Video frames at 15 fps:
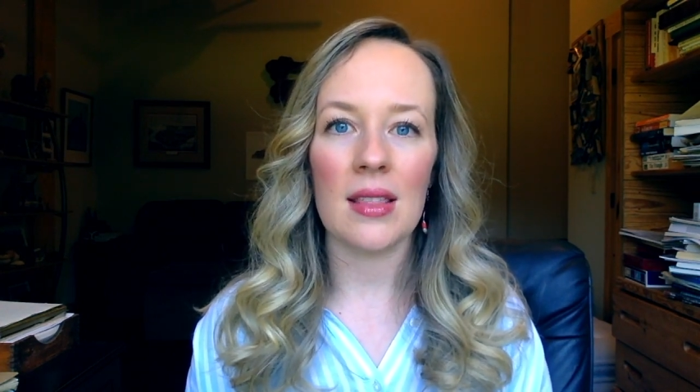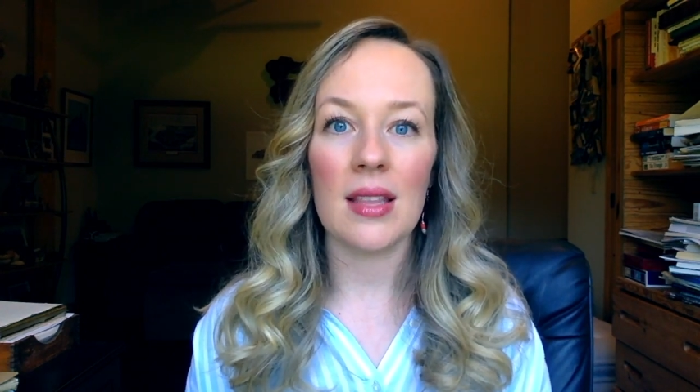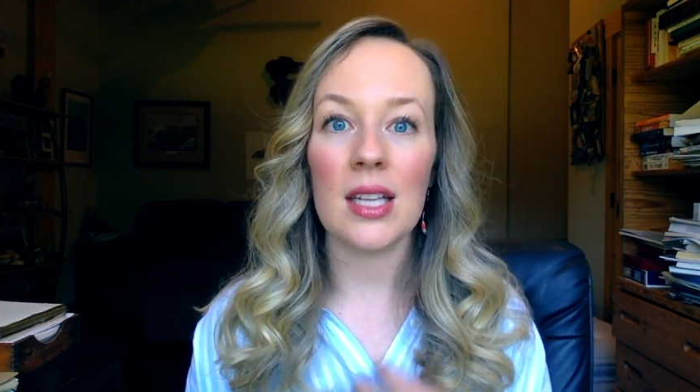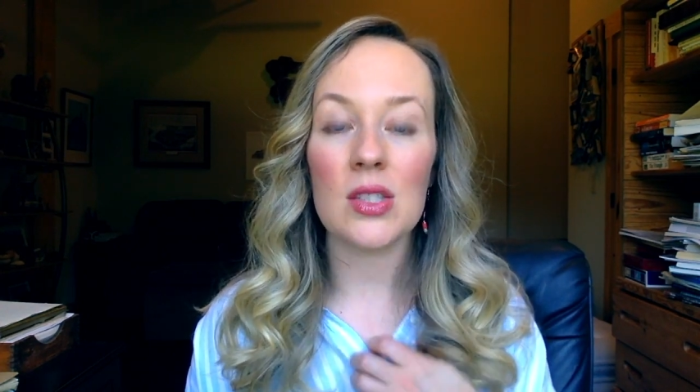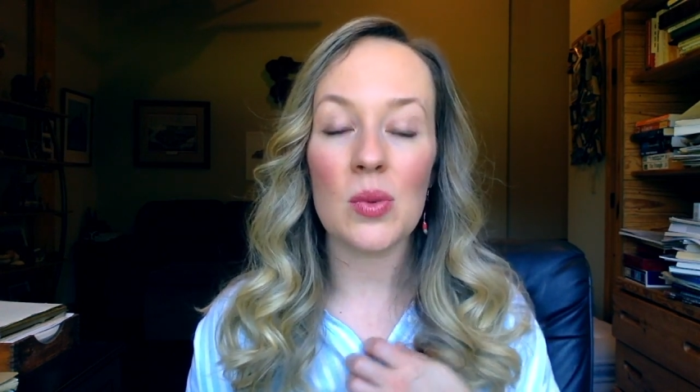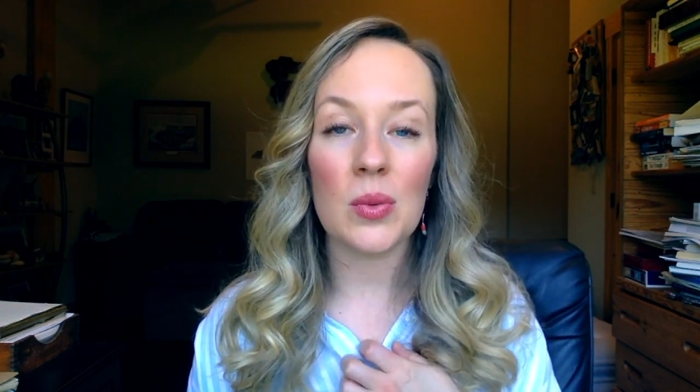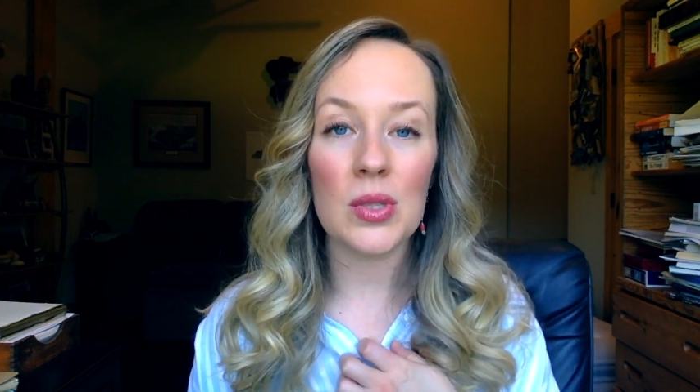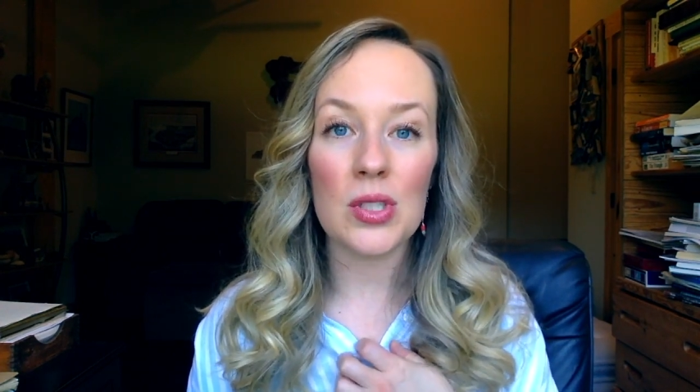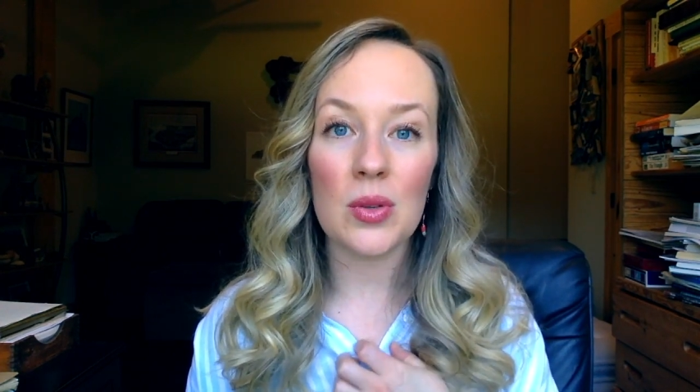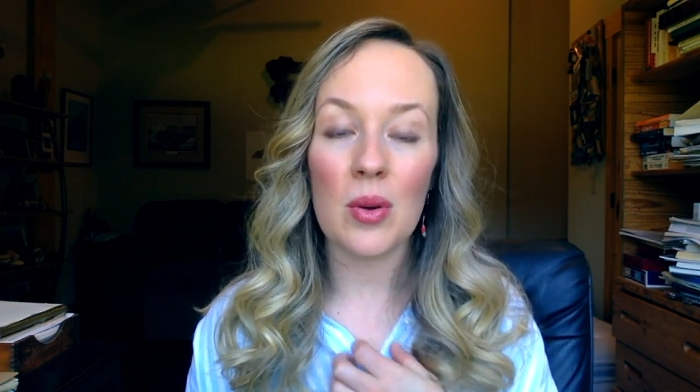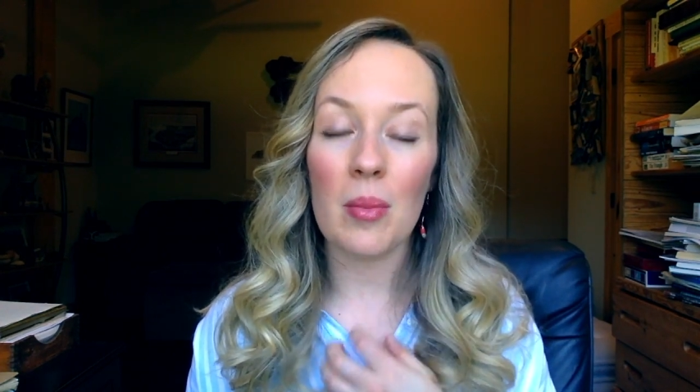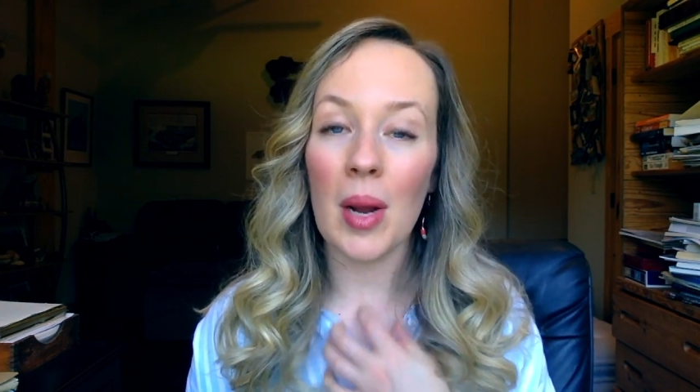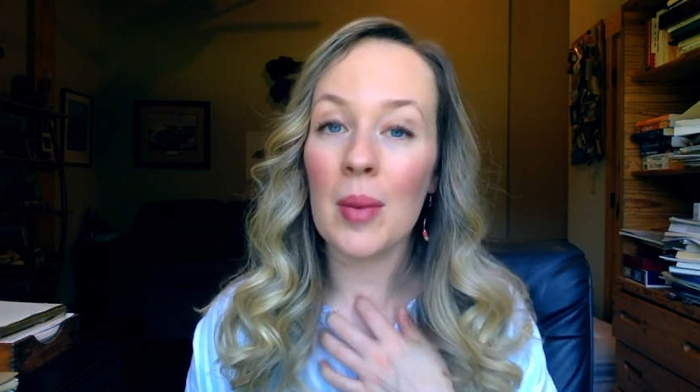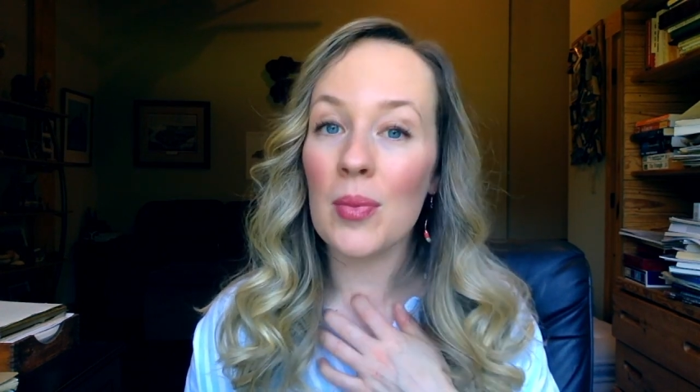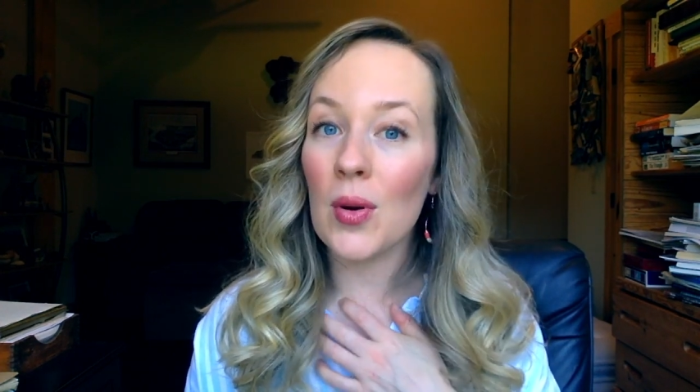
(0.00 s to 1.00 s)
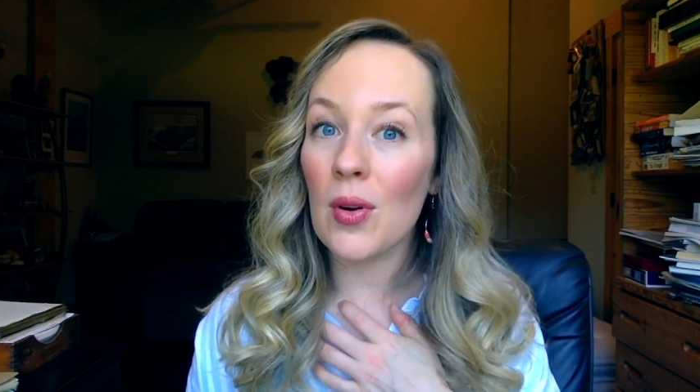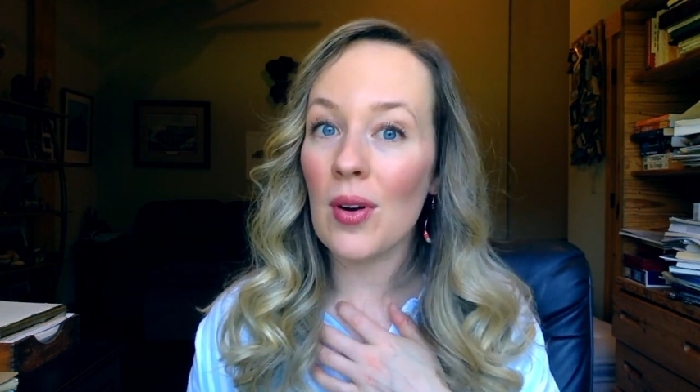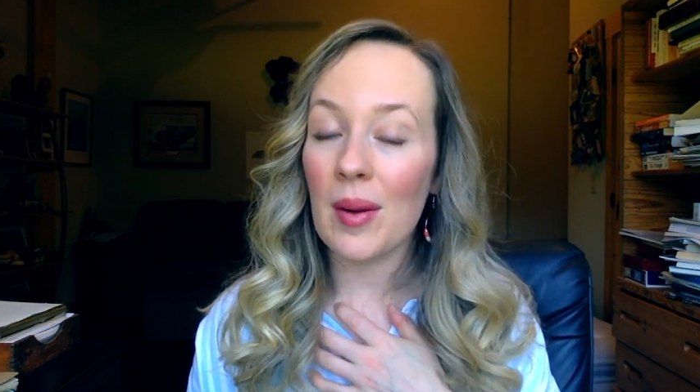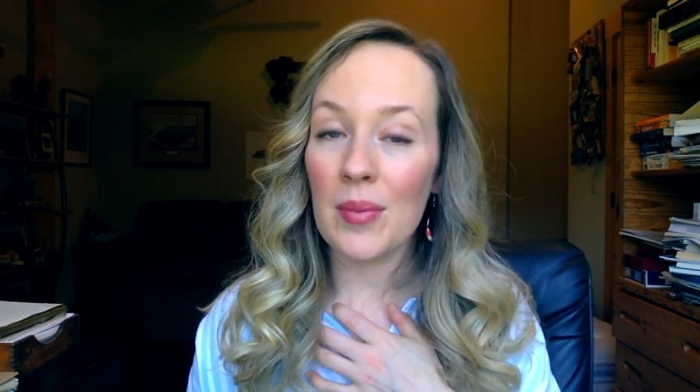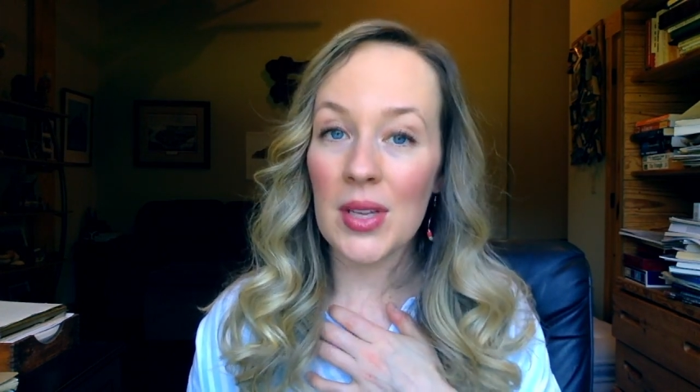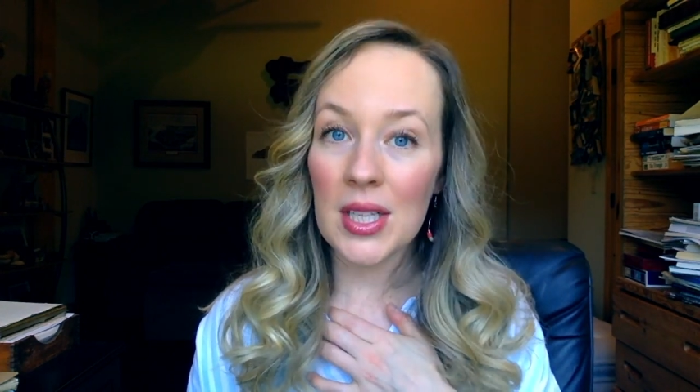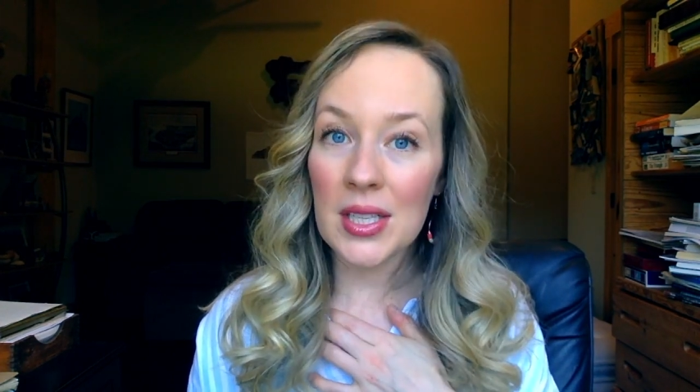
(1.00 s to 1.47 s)
That's what we do in my
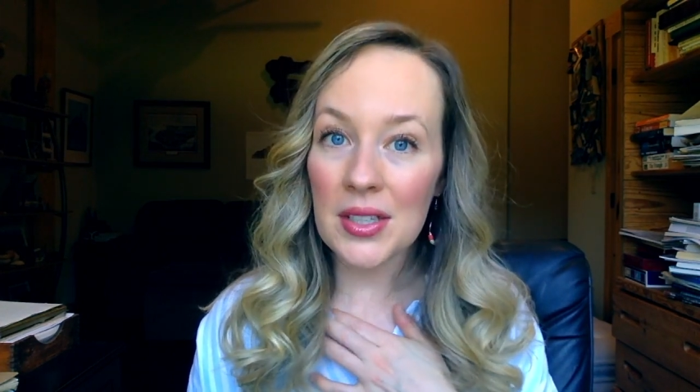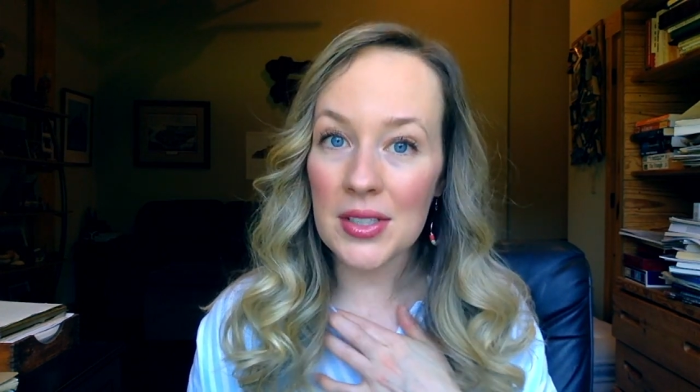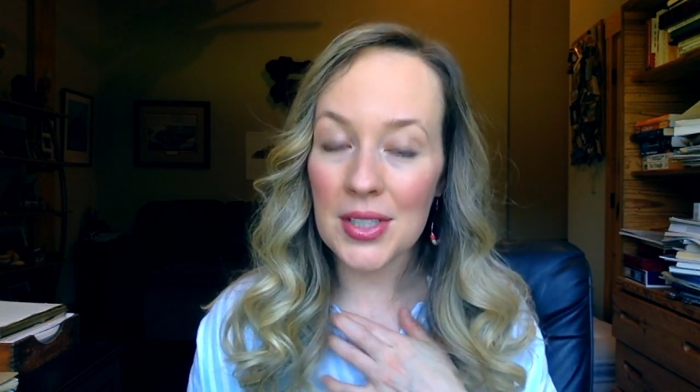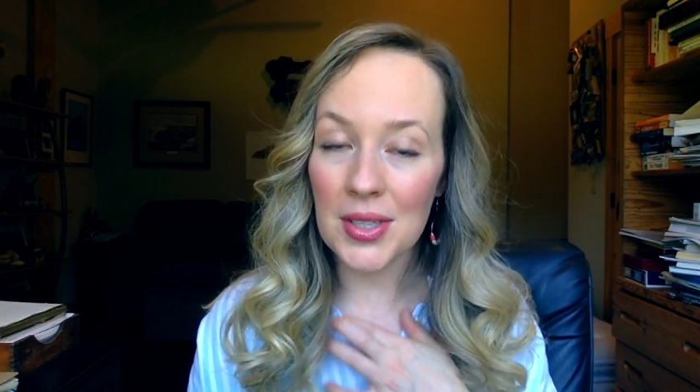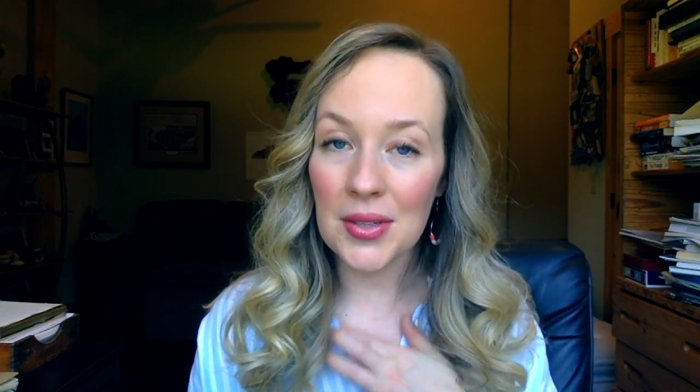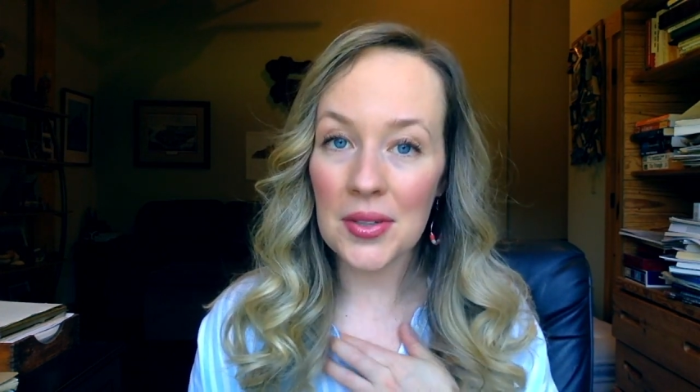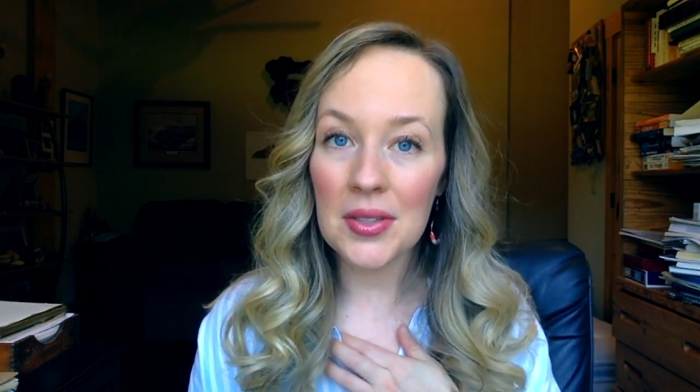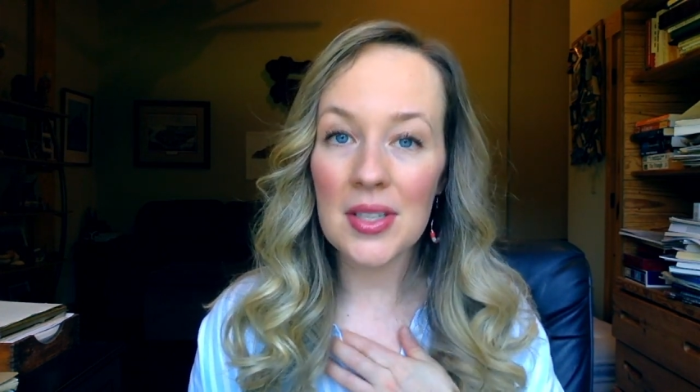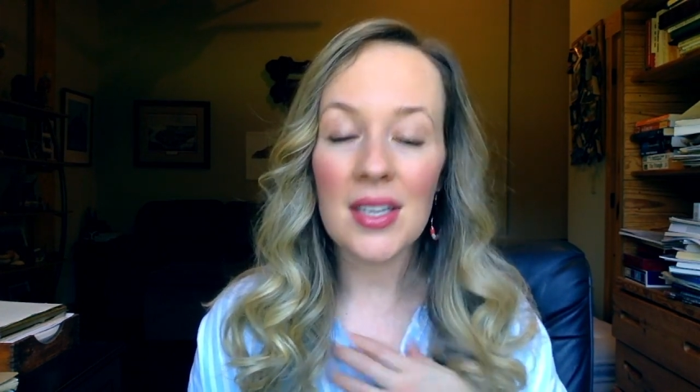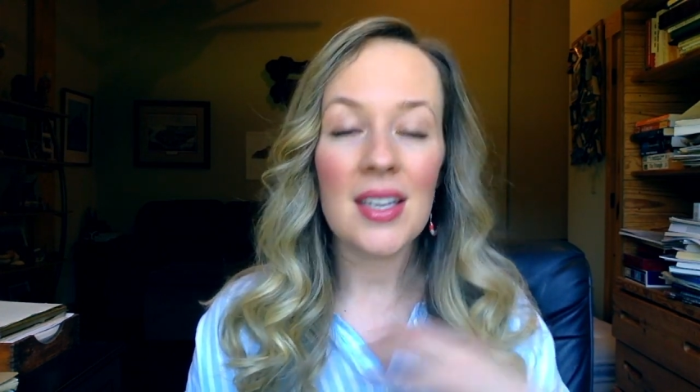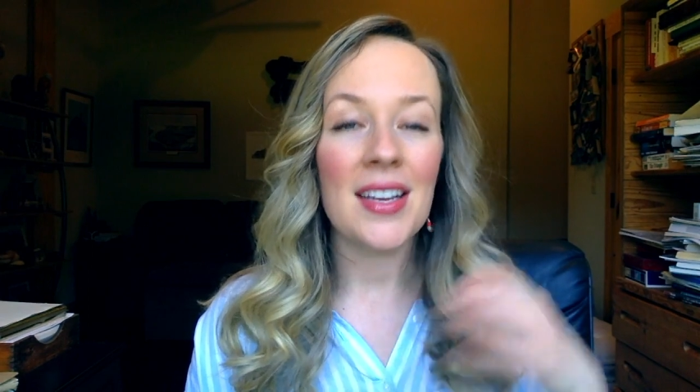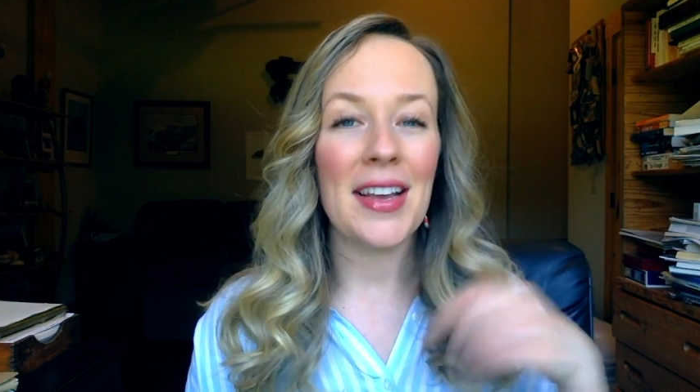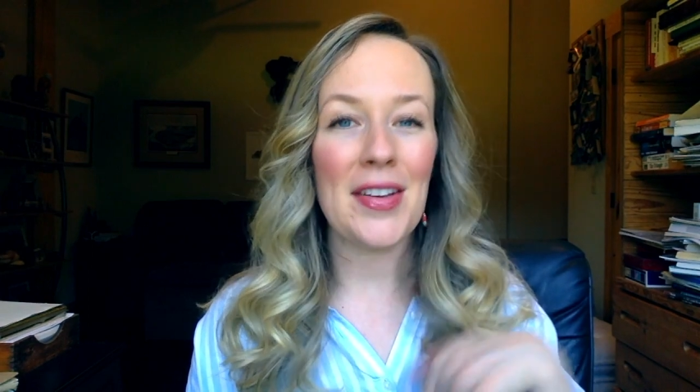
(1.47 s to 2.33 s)
program, The Clear Code.